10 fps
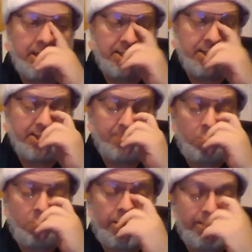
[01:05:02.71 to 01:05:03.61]
this
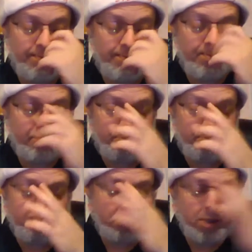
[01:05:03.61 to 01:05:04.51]
point
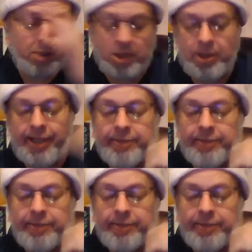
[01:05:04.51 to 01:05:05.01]
are a lot of